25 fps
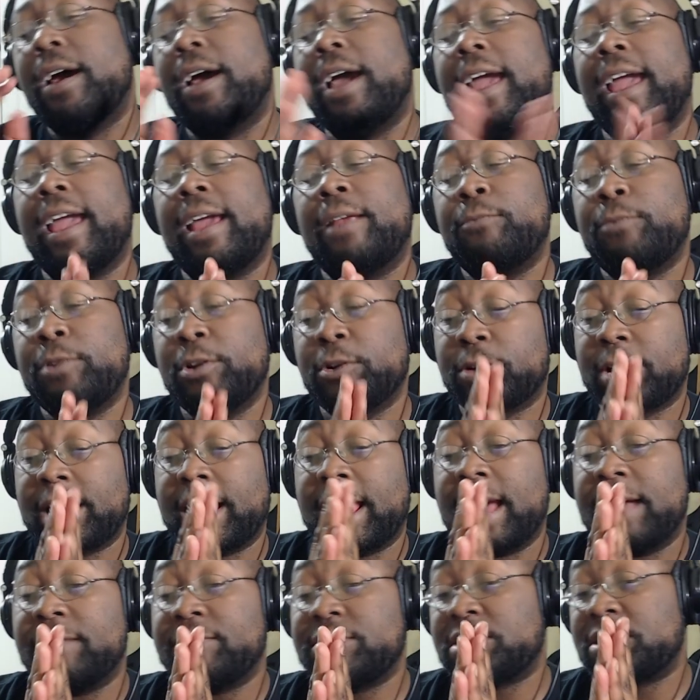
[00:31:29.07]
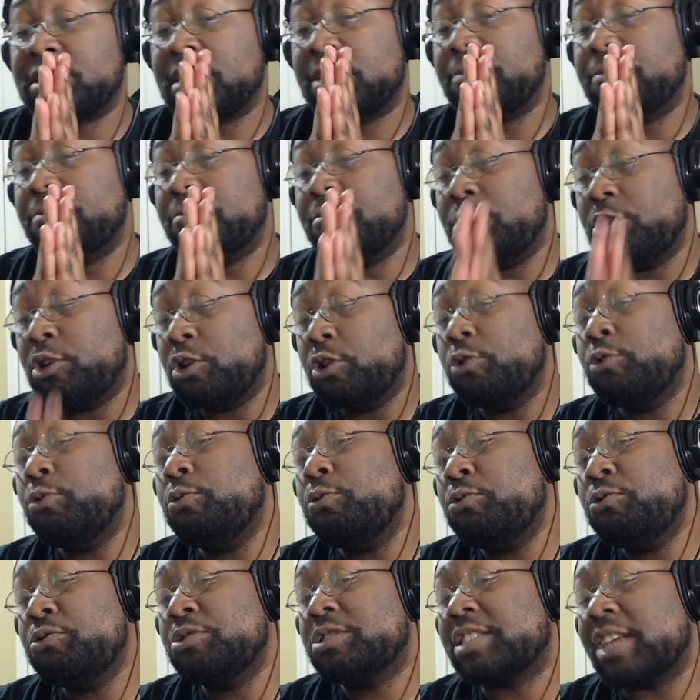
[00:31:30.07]
And we're going to have some
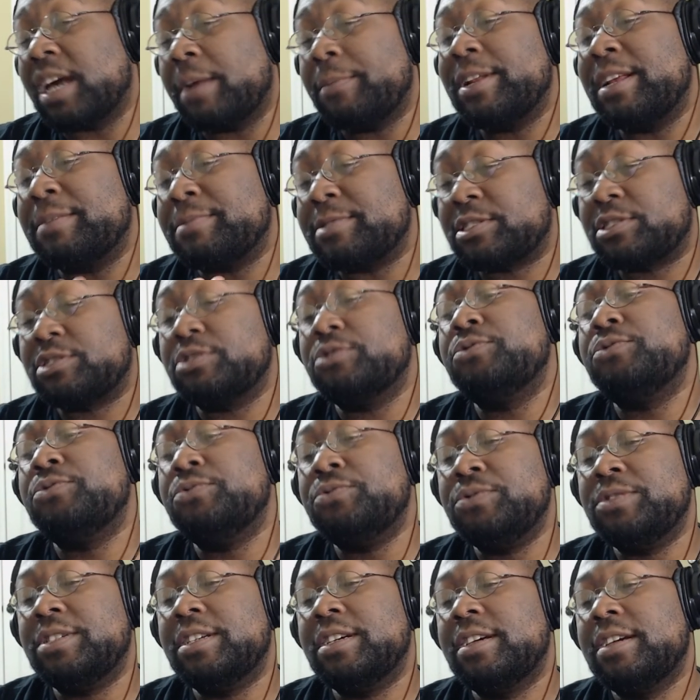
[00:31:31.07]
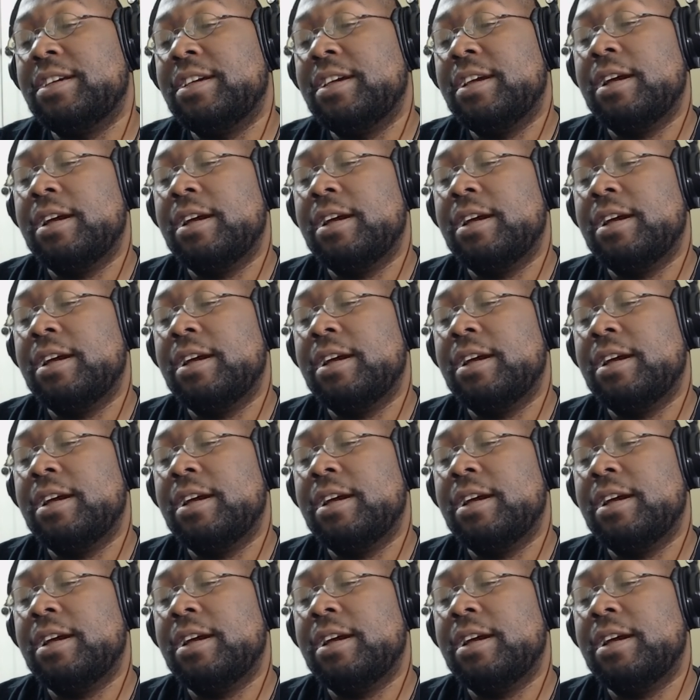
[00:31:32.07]
news coming up soon